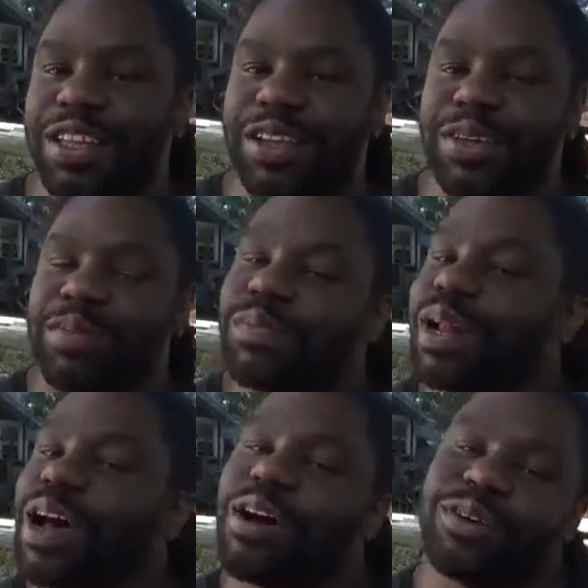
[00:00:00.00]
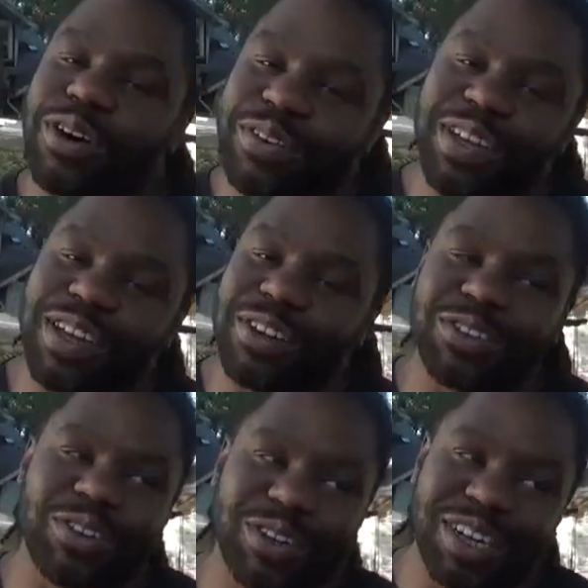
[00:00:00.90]
but I don't know if he gonna
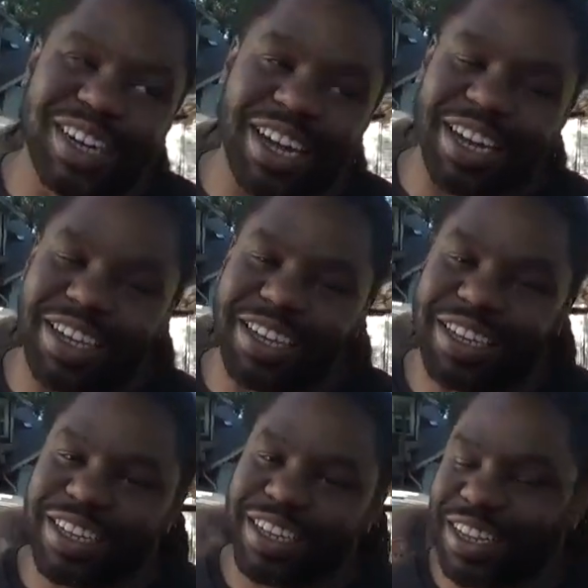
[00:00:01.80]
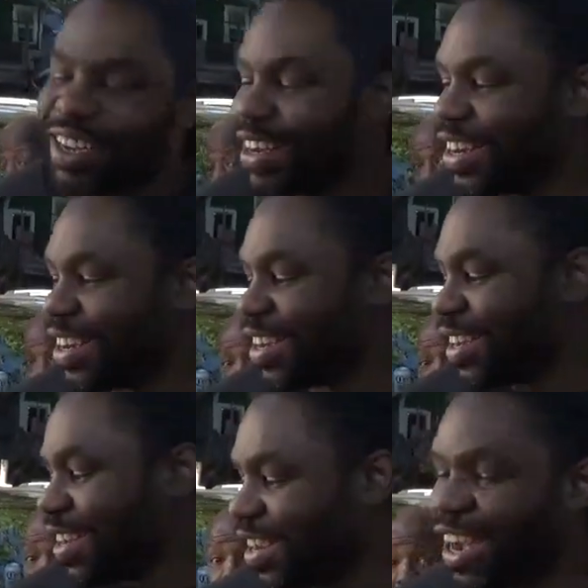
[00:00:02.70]
do it or not. Nah. Huh?
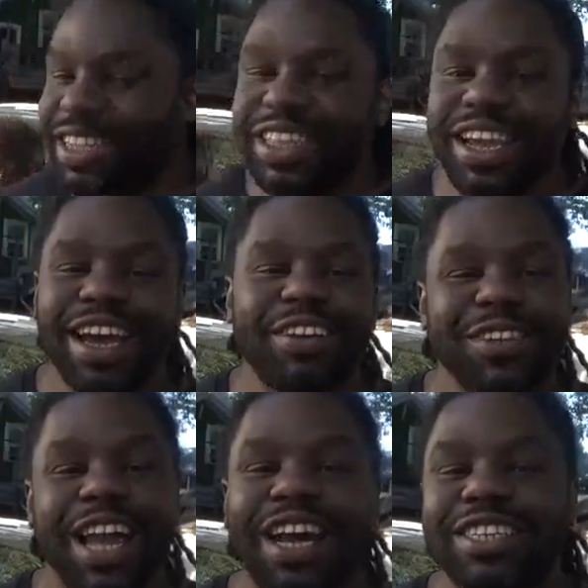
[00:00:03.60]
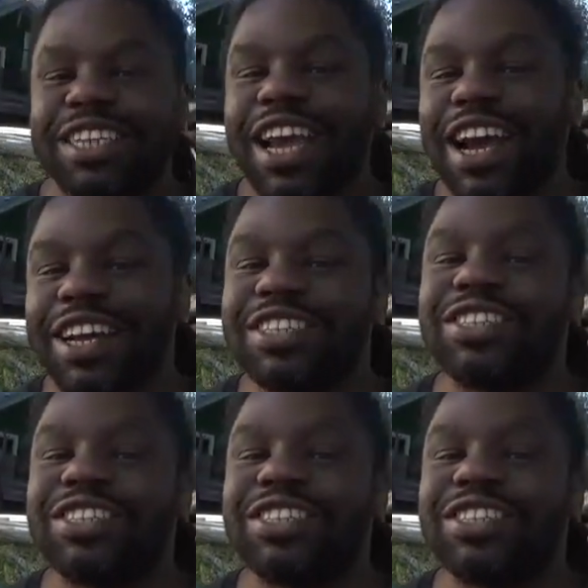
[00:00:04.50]
I think I'm kind of scared. The